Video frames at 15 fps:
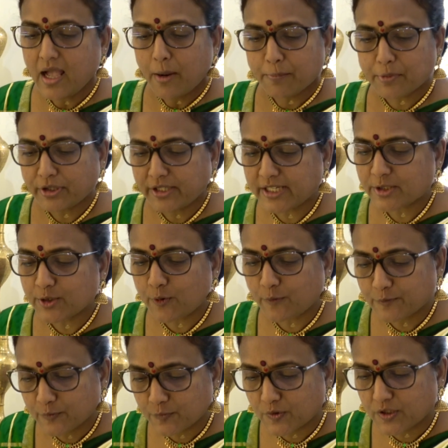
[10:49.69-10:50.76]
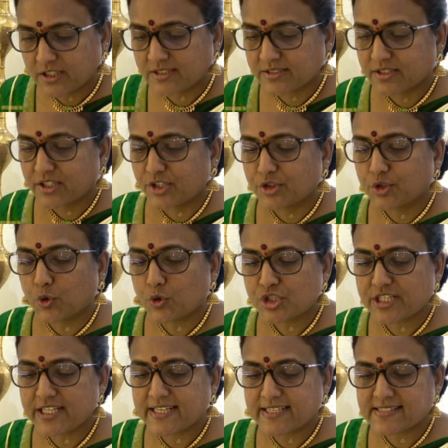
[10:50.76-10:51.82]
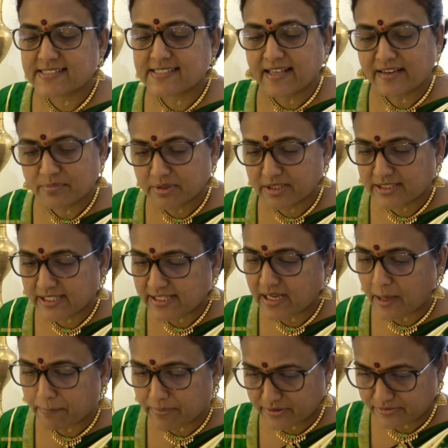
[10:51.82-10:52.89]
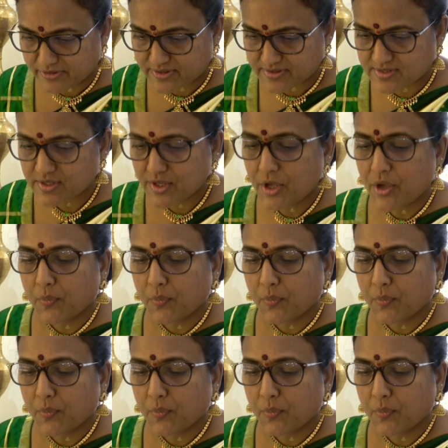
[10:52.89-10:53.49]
Protector of the world, though she is terrible in appearance,